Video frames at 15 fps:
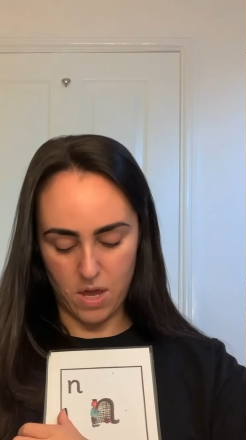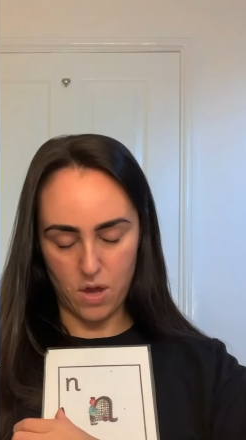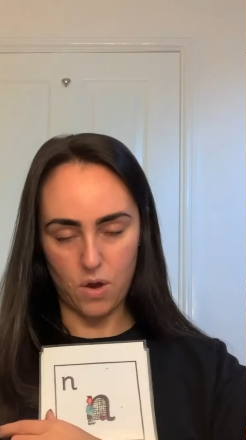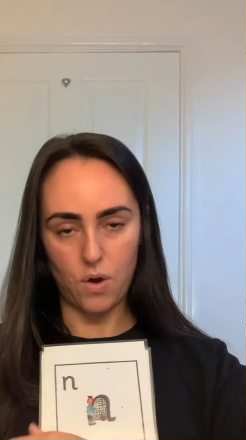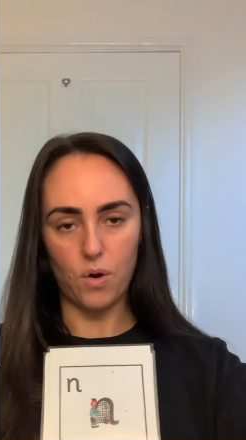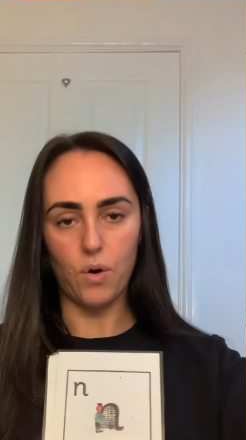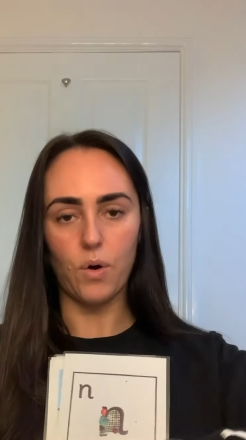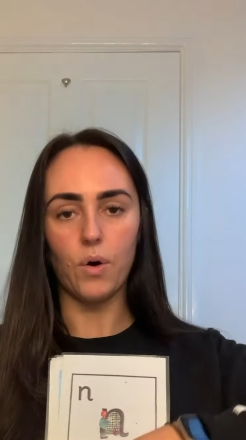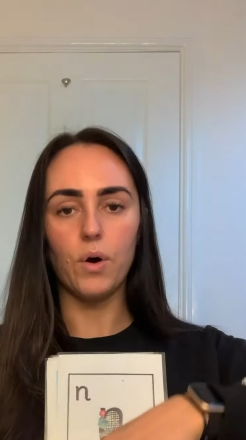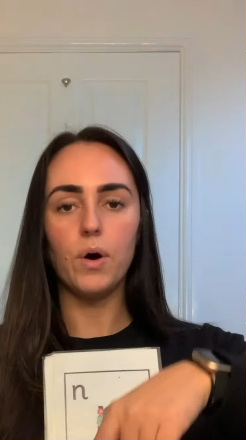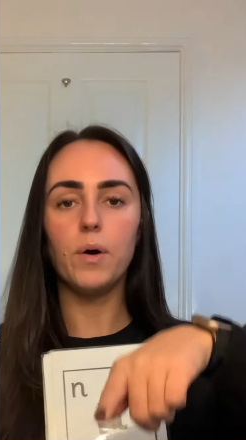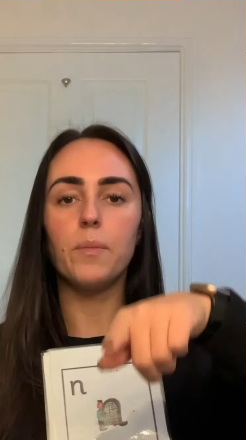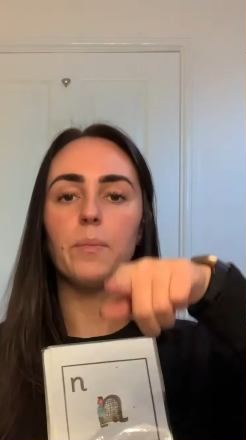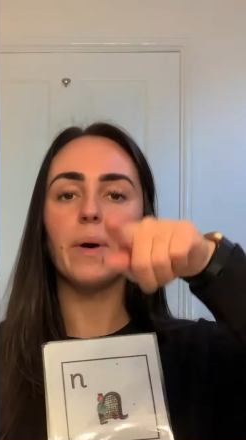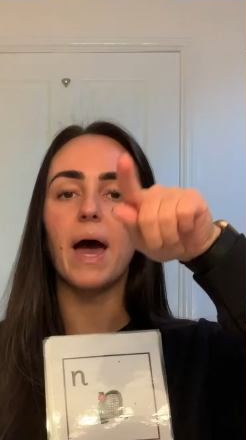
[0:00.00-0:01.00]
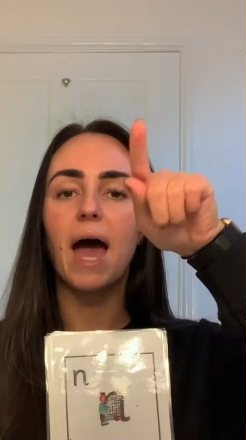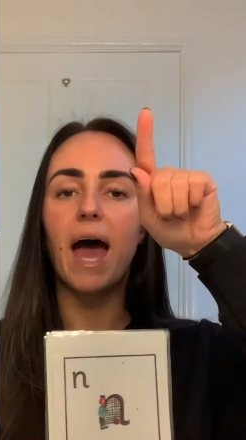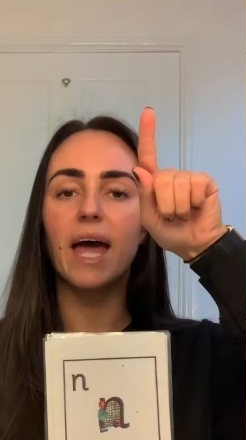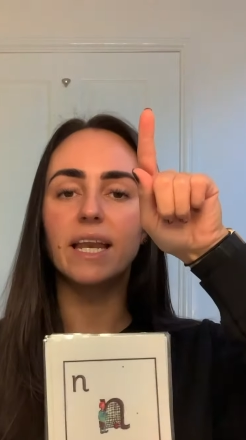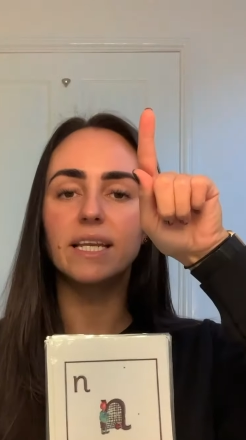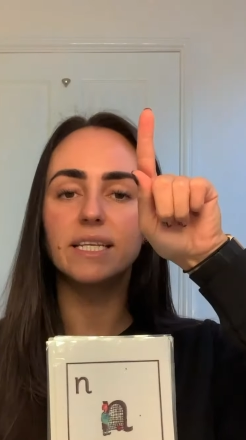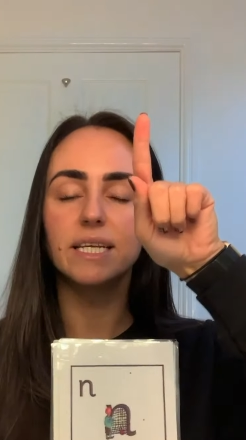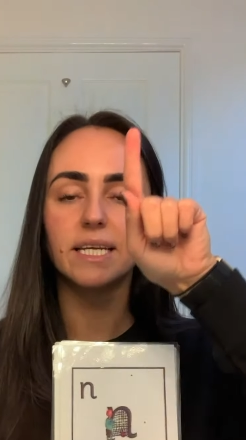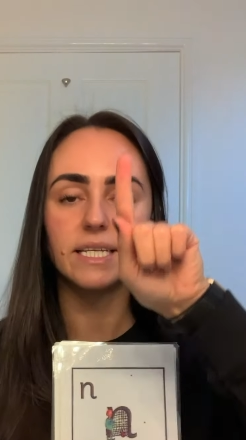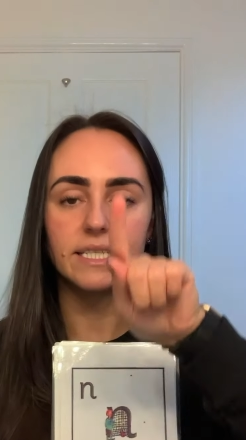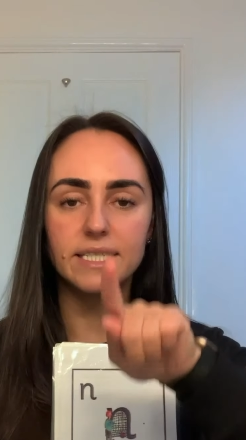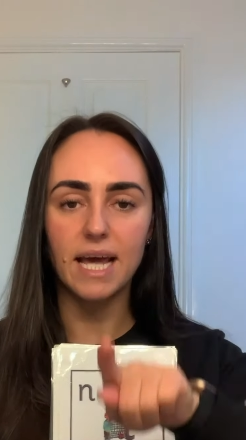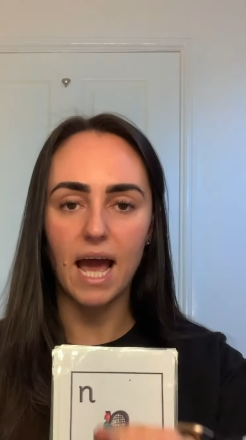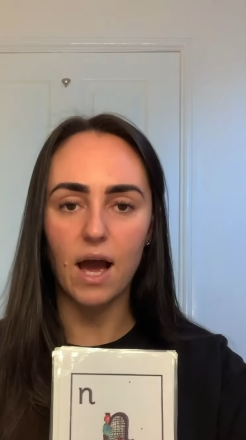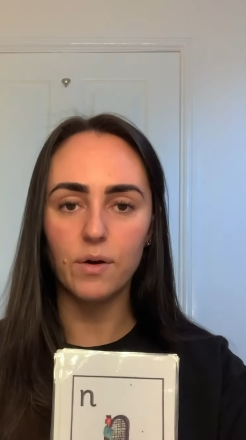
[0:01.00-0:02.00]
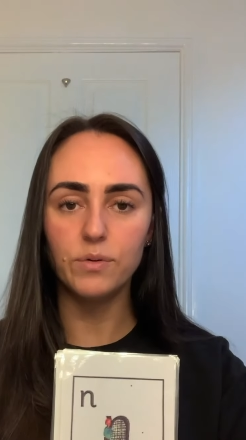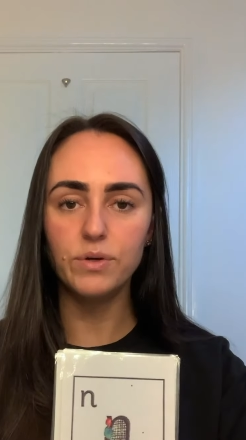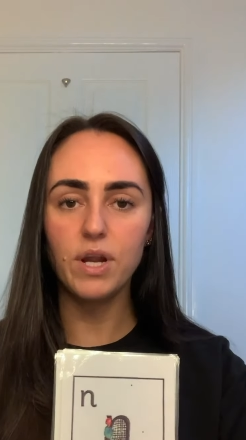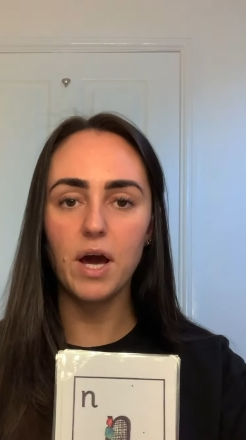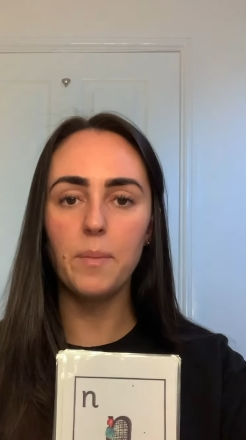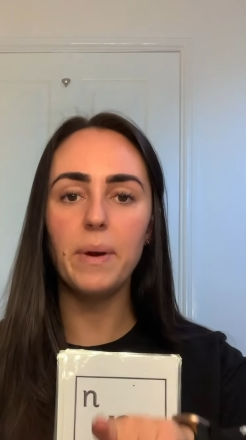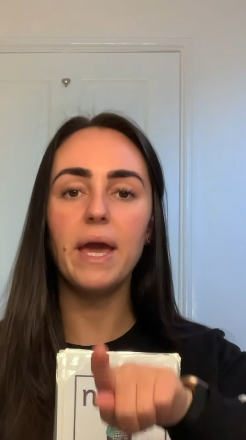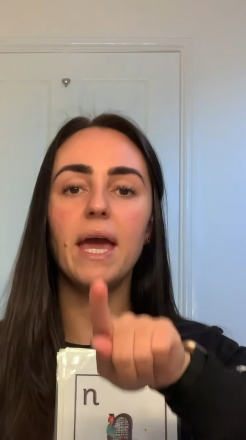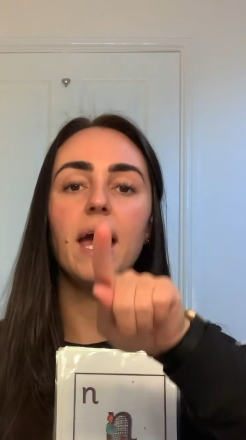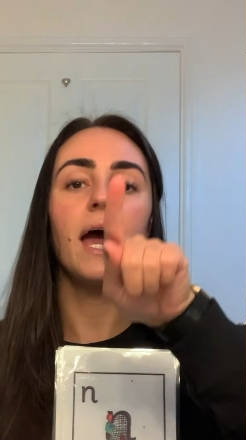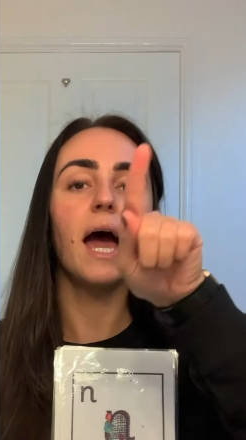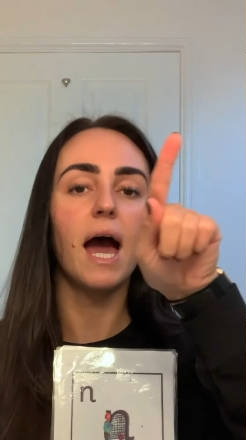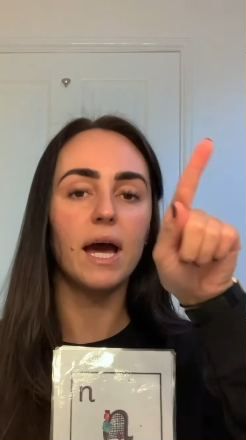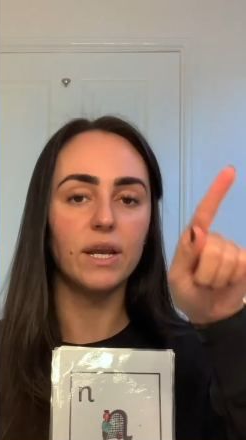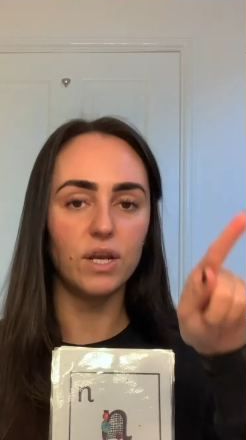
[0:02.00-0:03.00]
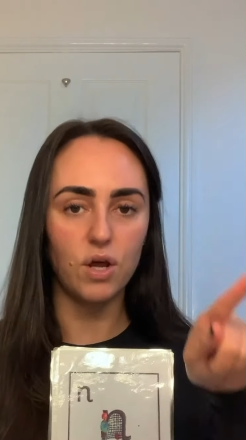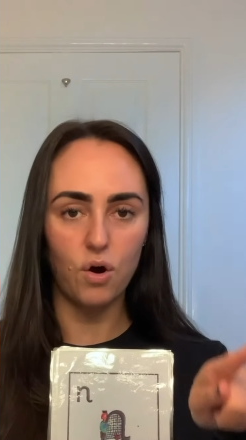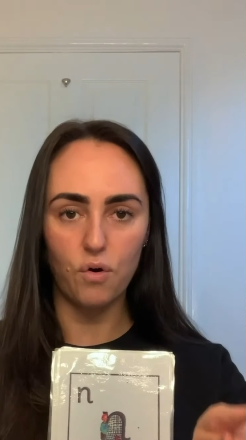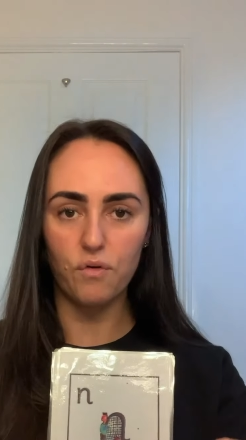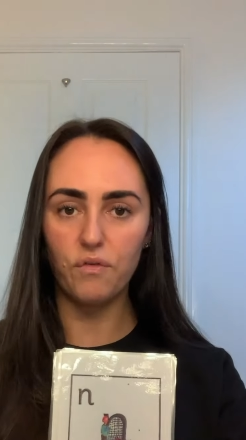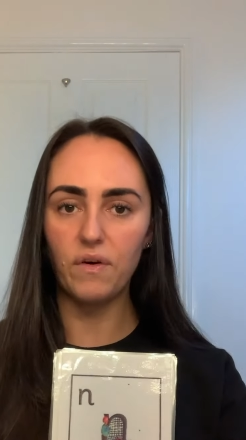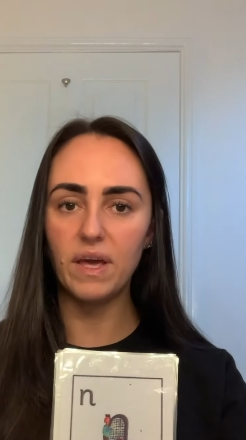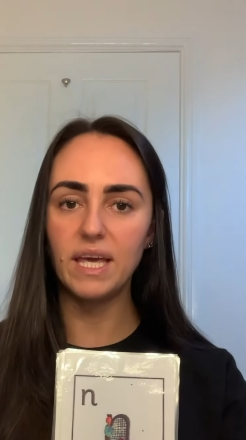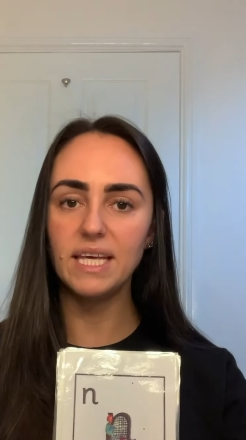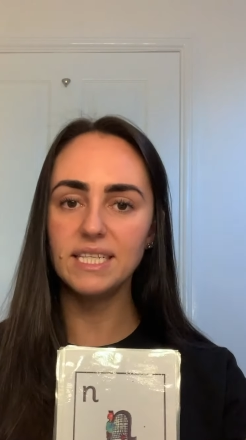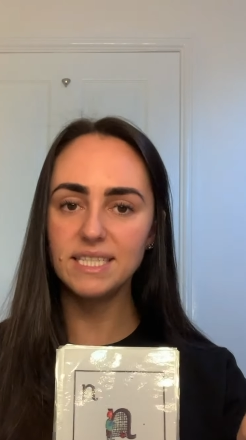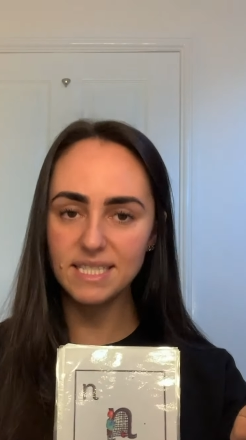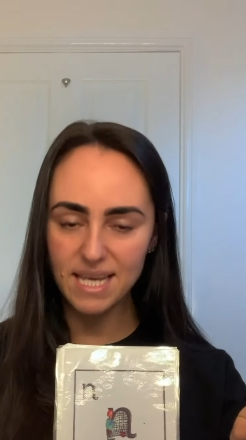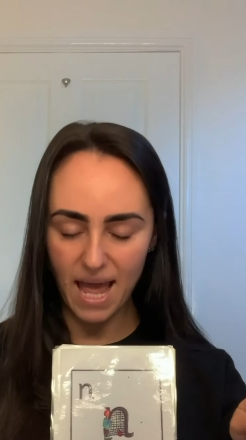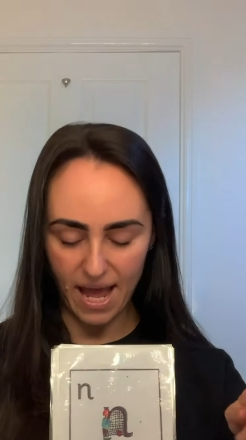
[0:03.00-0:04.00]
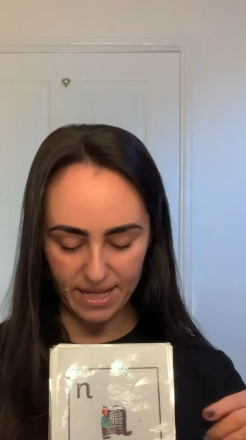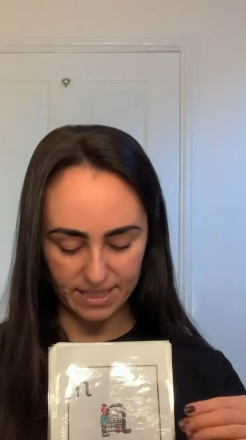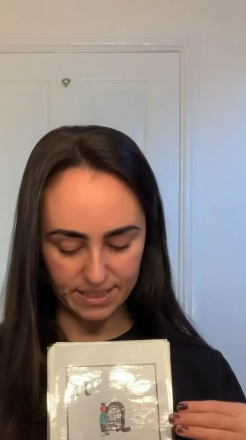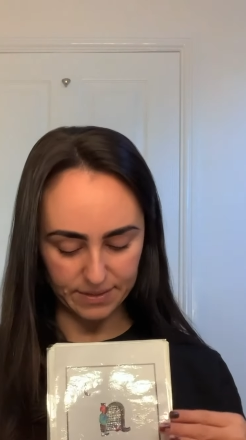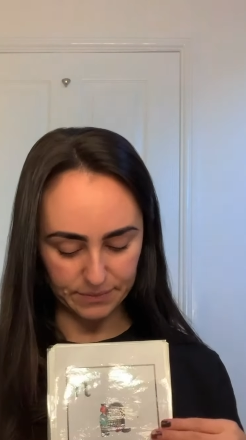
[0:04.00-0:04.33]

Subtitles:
Up and down Nobby and over his neck.